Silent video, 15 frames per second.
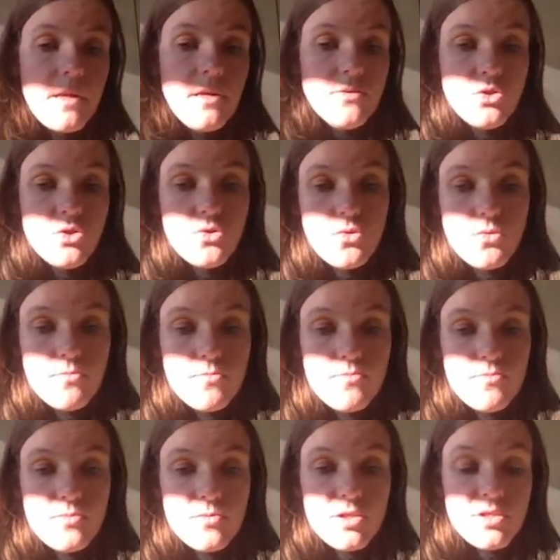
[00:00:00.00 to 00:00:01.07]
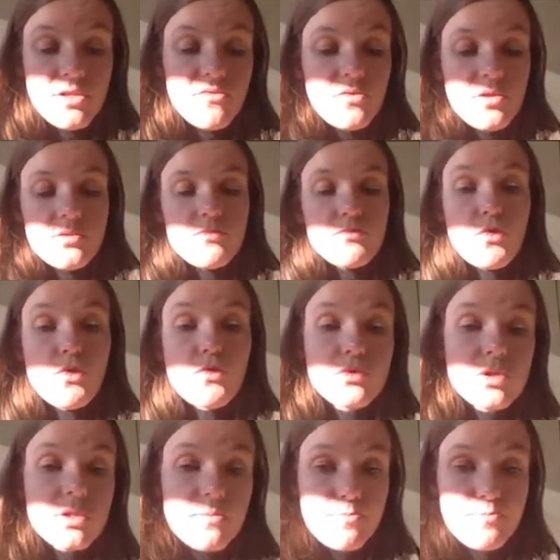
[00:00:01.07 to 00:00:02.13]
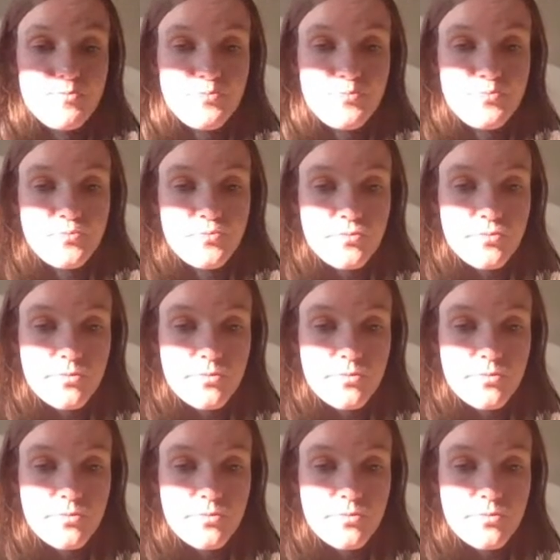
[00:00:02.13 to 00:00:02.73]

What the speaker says: to the different rows.